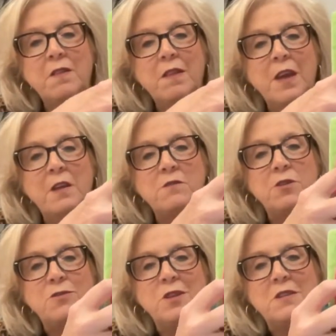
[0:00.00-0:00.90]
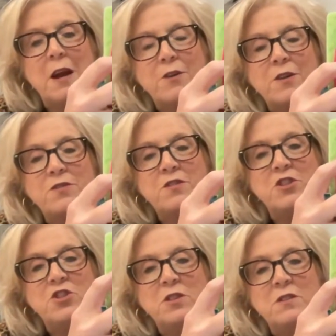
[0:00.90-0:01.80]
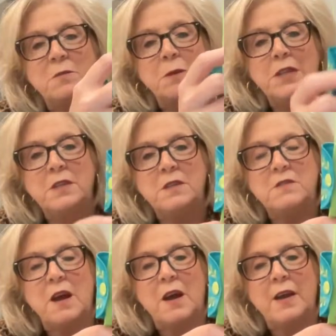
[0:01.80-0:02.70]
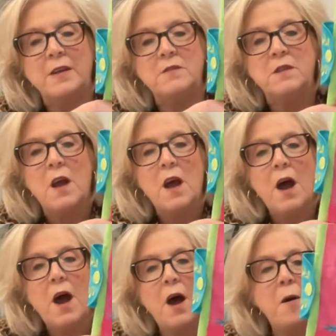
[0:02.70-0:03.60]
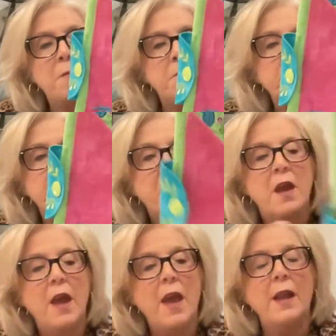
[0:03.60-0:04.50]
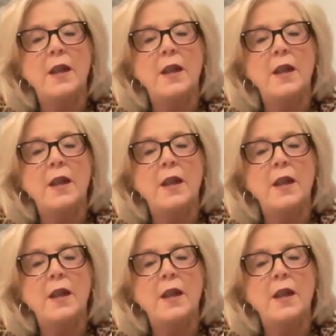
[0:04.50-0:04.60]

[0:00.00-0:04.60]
these using decorative stitches and mini designs. And